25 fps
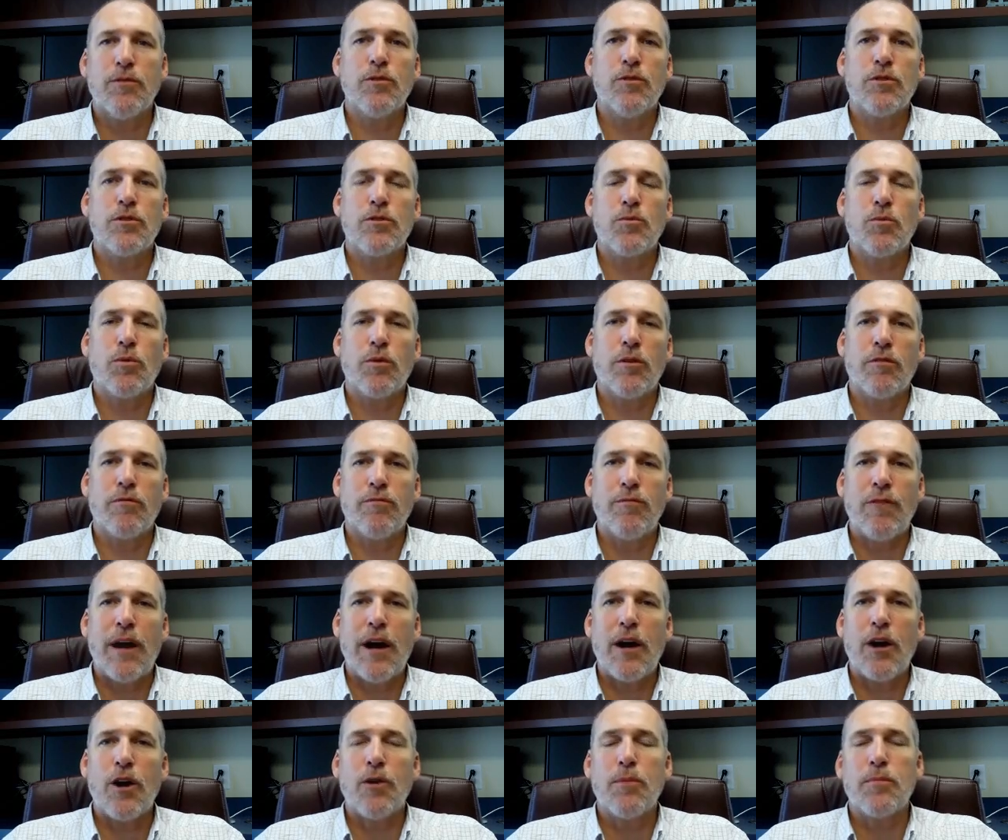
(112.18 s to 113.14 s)
you just want to
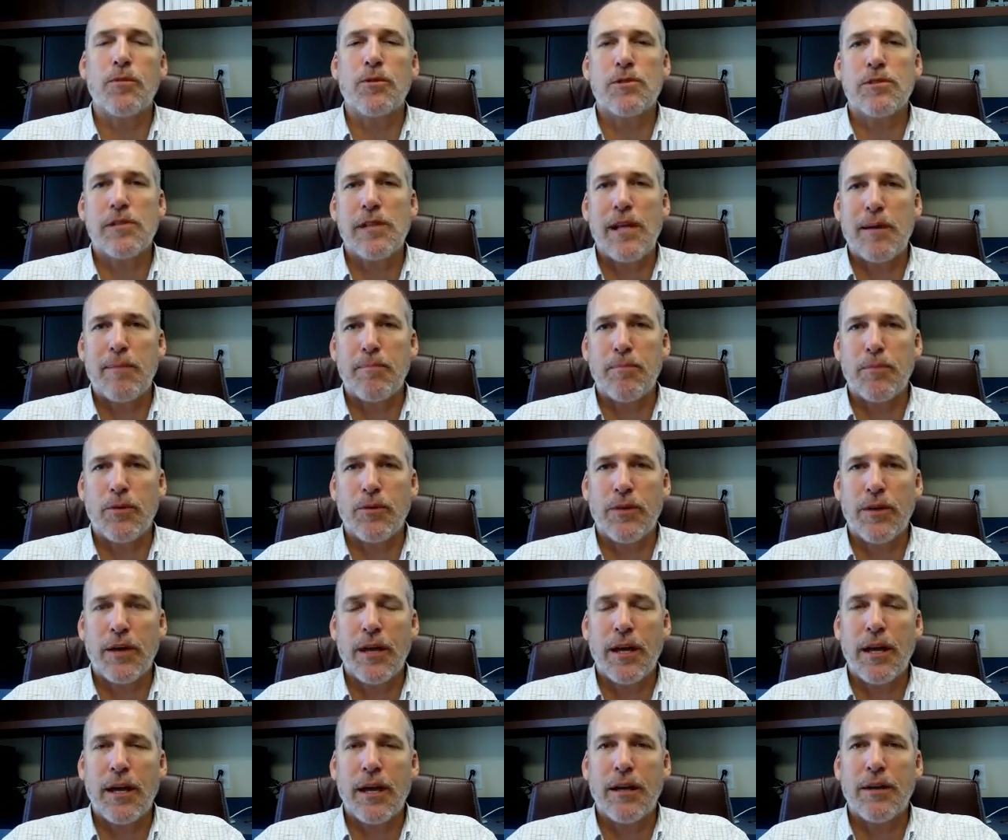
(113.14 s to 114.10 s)
fire them or slap them on the
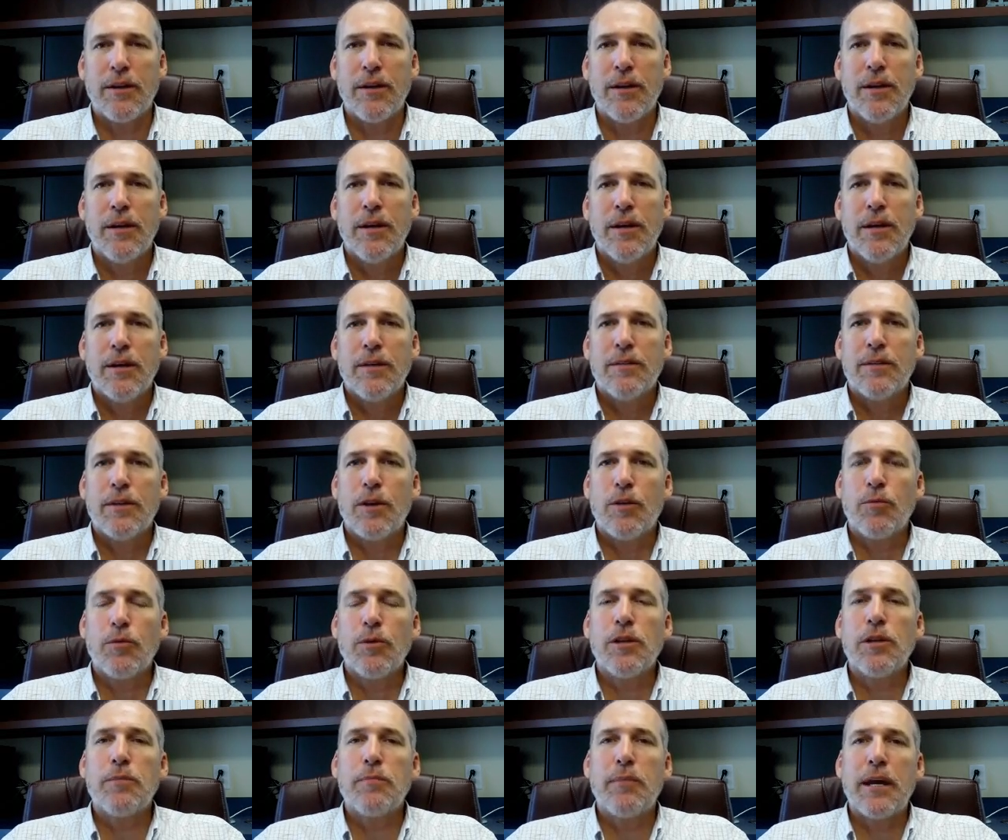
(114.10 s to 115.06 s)
hand, then it
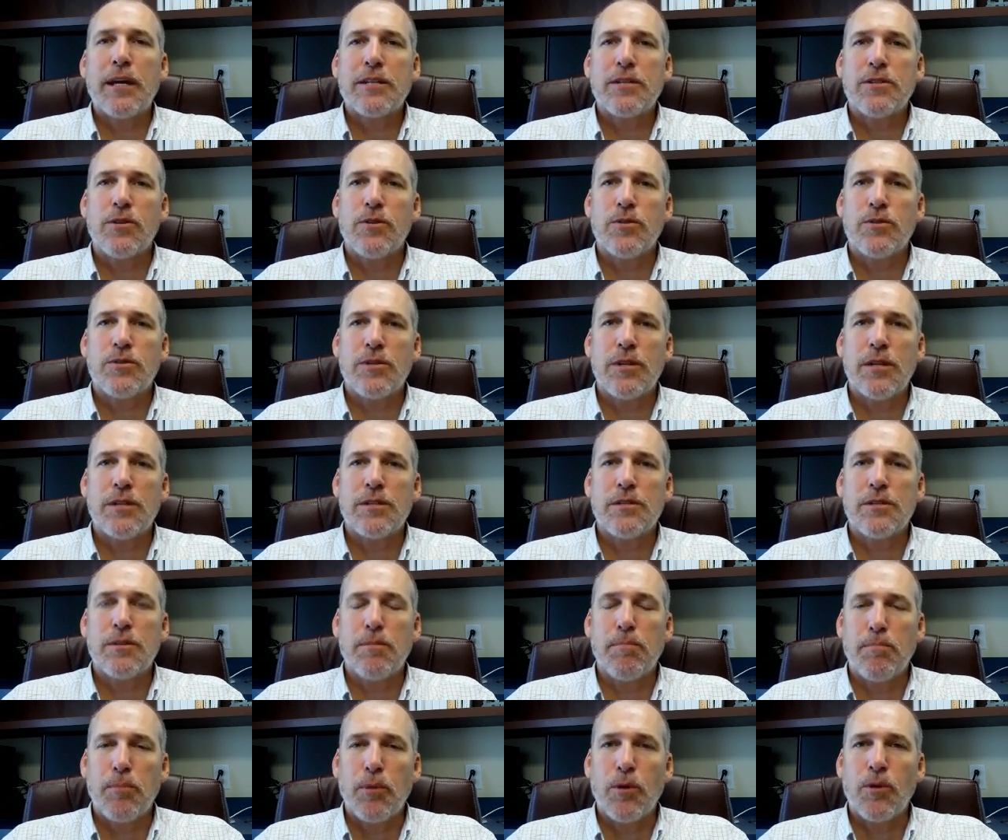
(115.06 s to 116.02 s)
really makes no sense
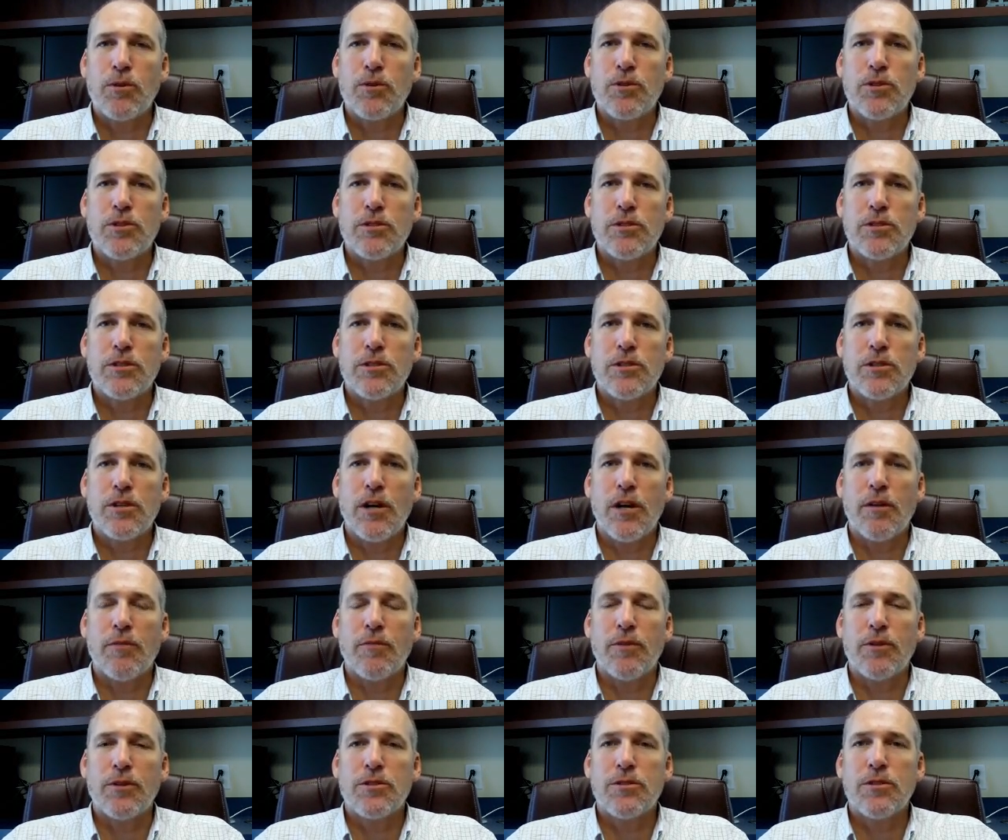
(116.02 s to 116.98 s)
to purchase this
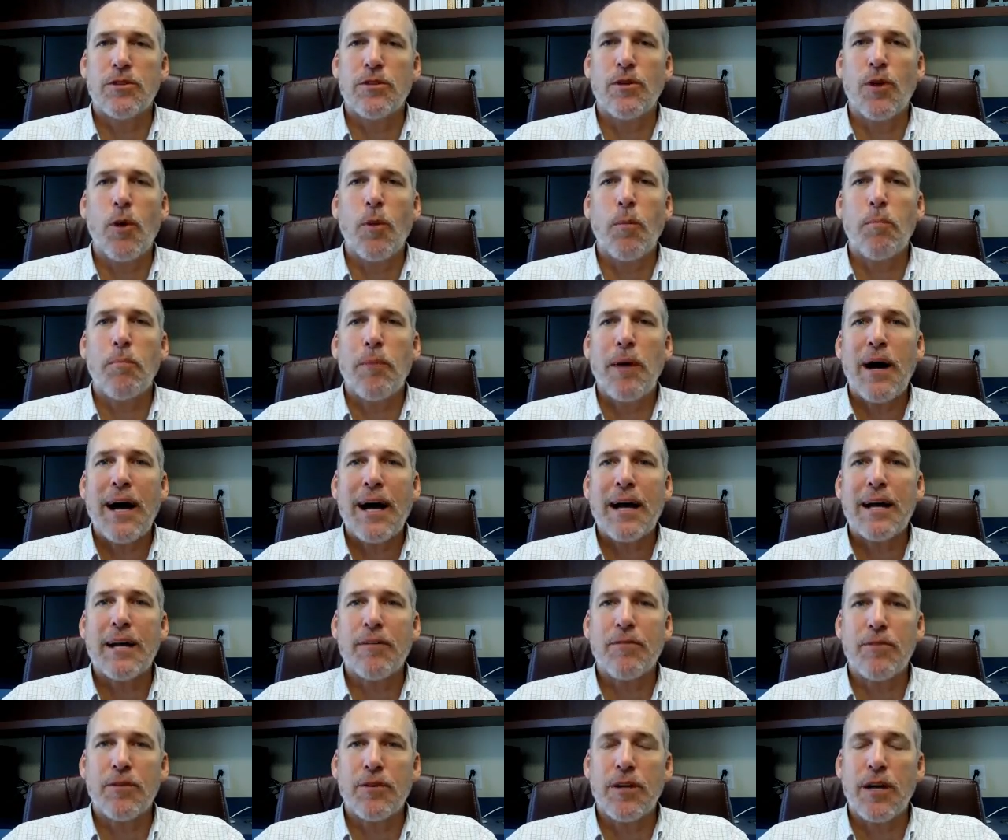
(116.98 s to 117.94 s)
coverage. So don't buy
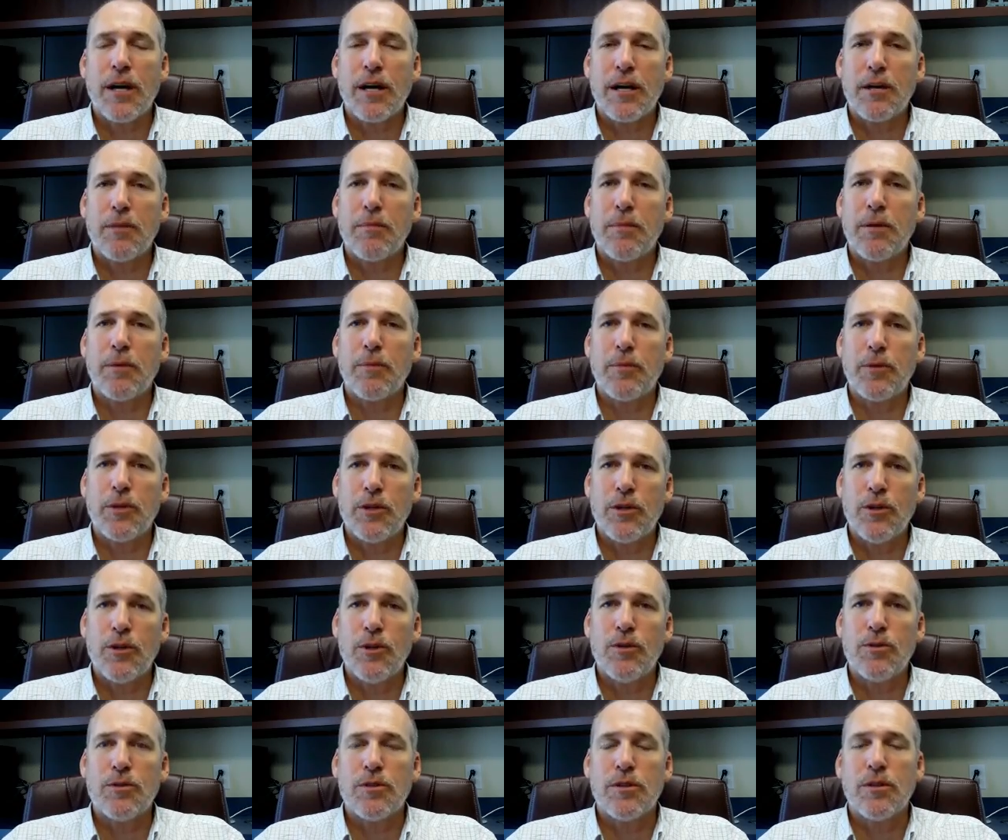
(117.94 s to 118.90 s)
it if you're not going to be able to
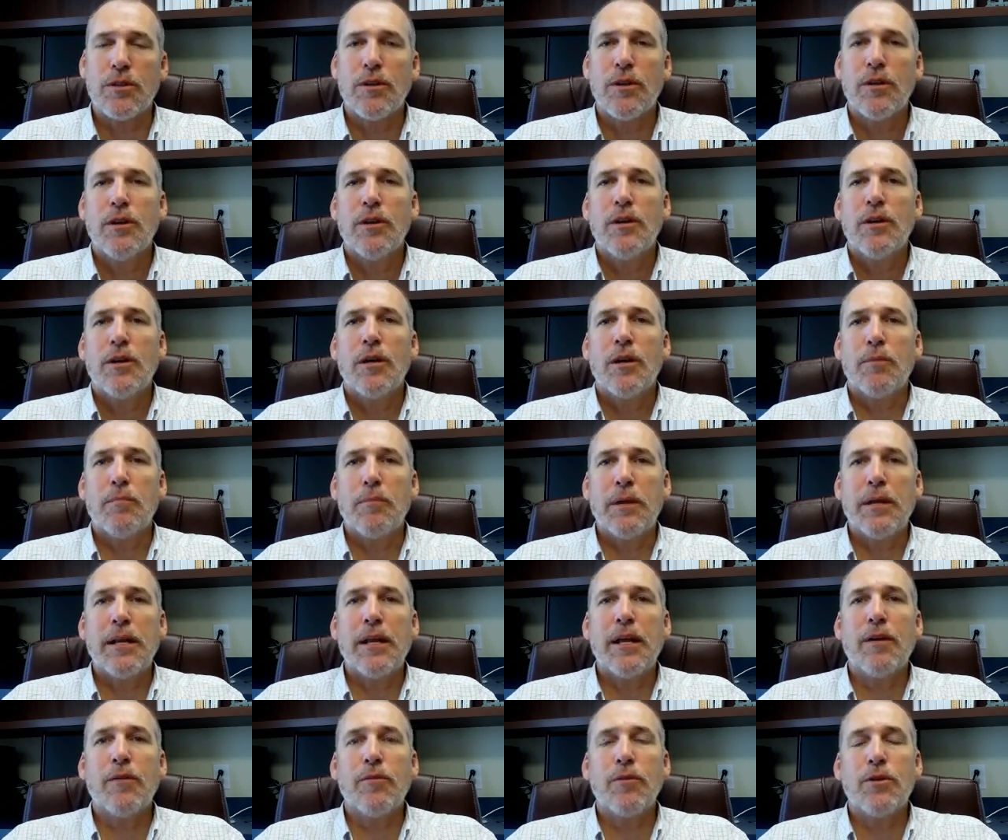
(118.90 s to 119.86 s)
use it. And
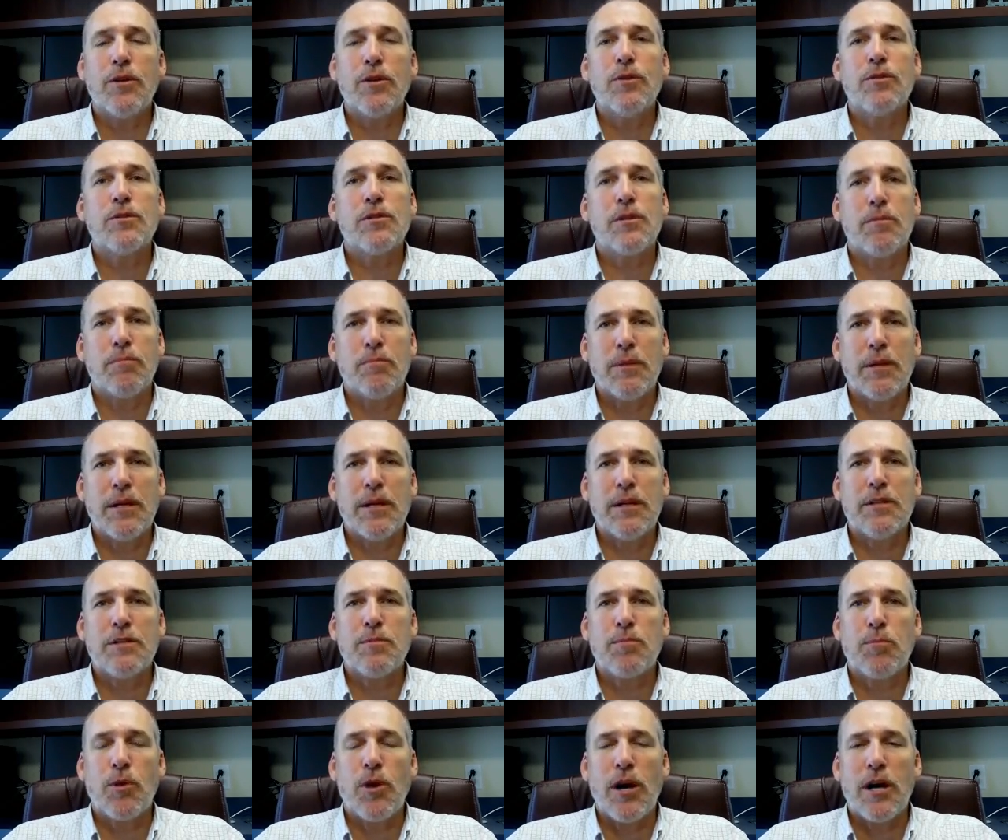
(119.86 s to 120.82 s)
being able to use it
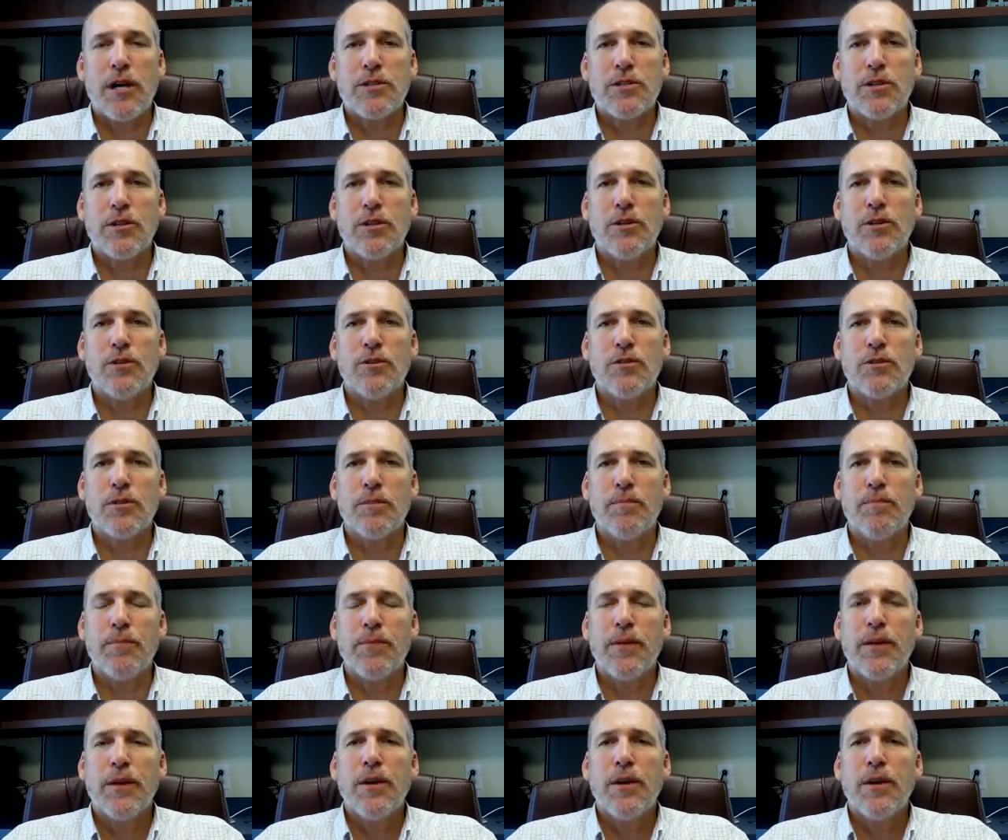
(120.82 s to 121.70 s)
means prosecution.